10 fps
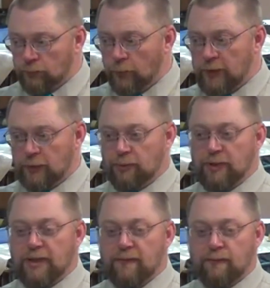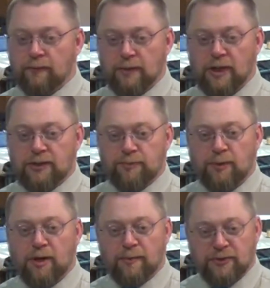We either believe God's
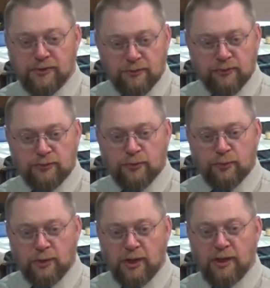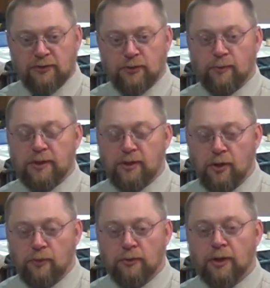promise through Christ or we
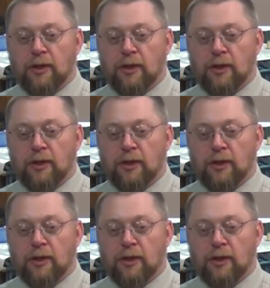don't.